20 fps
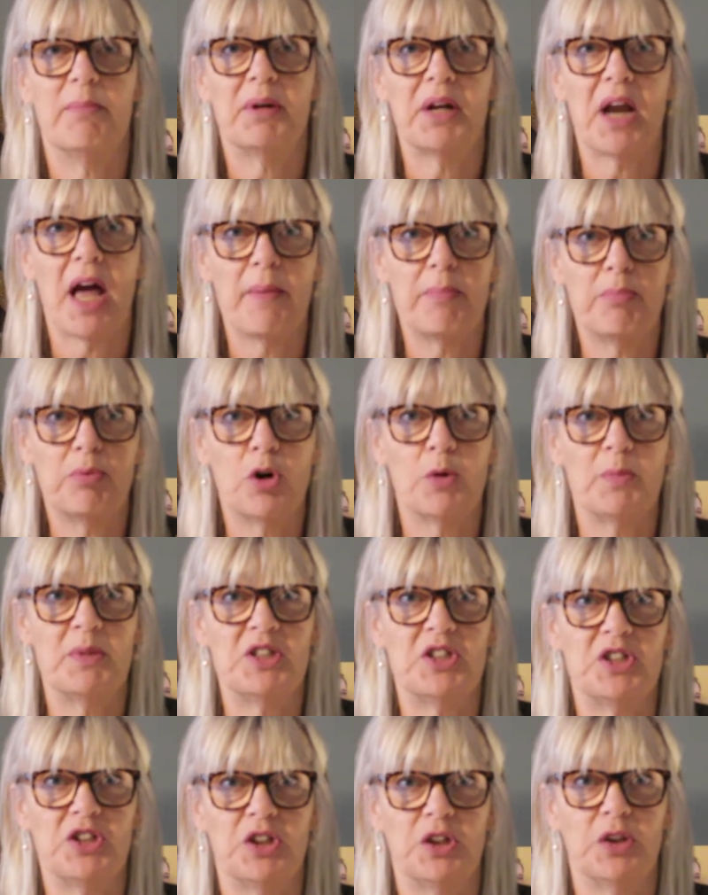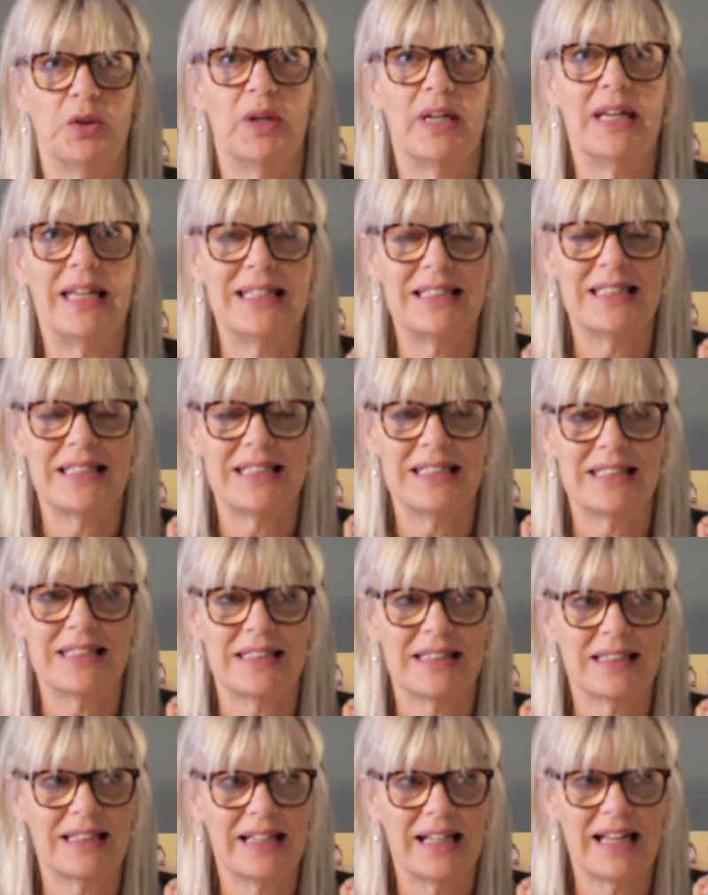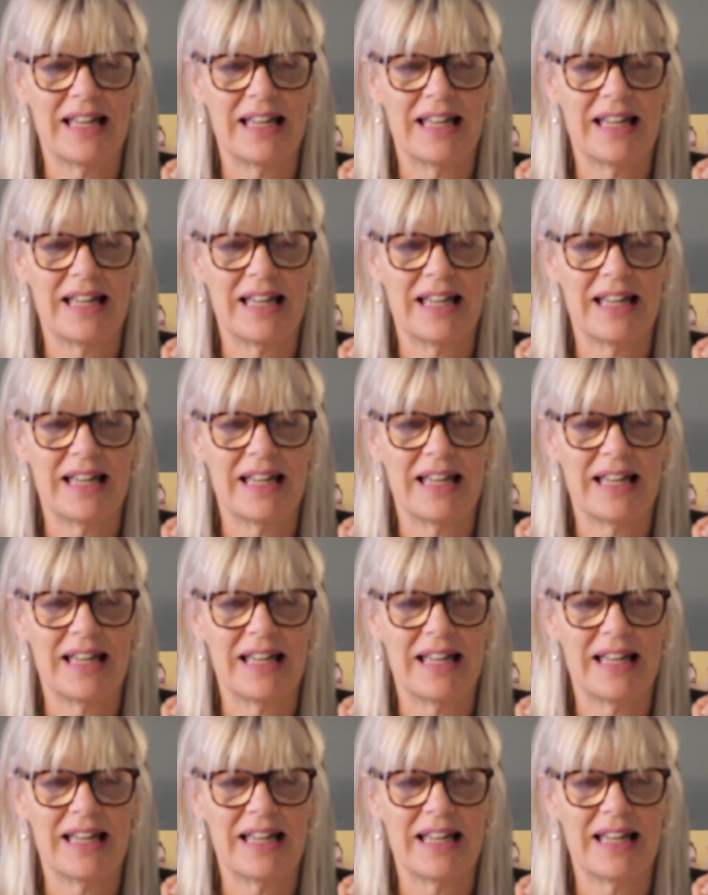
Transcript: but I promise you it is